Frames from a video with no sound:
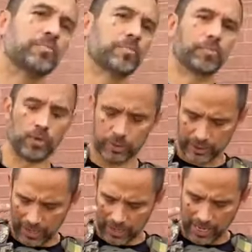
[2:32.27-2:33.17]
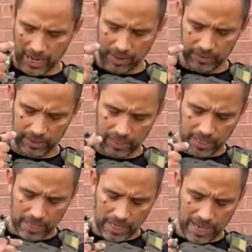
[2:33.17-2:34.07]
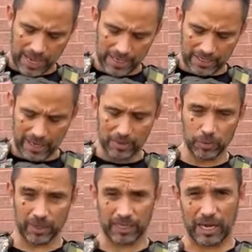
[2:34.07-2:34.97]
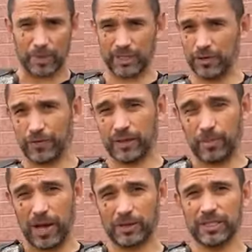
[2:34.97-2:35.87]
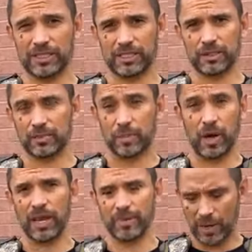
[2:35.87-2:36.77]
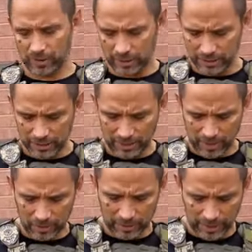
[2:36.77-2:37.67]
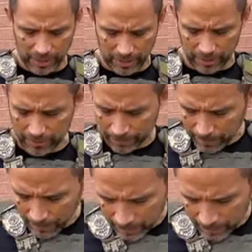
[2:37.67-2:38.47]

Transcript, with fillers: good pull to get that out, and it comes with a couple of different mounting systems, a Molle mounting system as you see here,